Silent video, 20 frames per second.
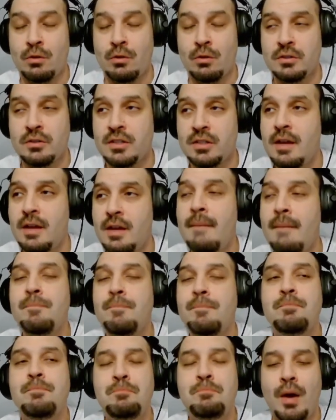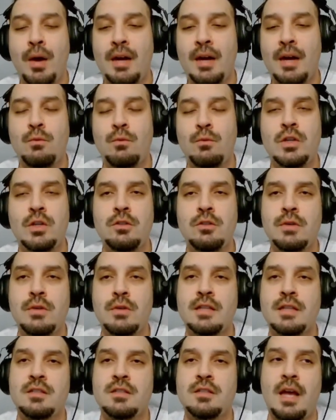Mm-hmm. But when you get
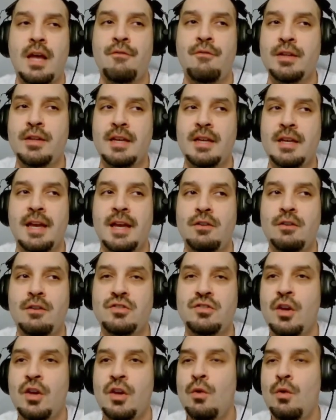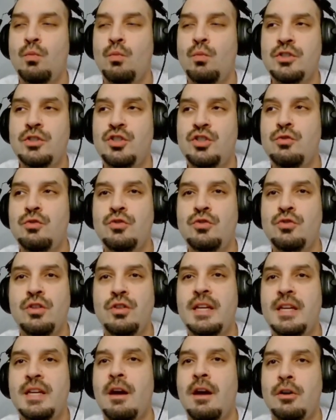everything else was usually
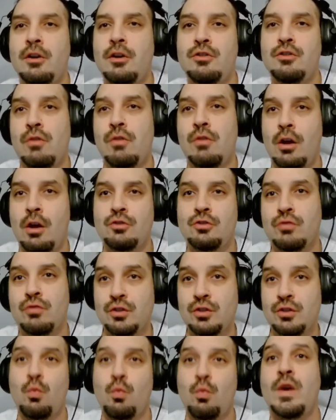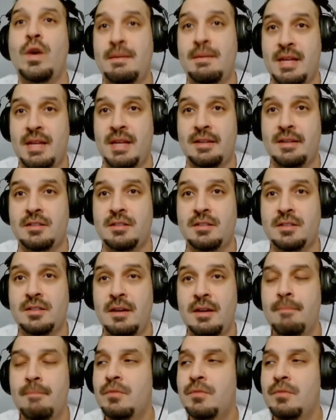under 120 minutes. Mm-hmm.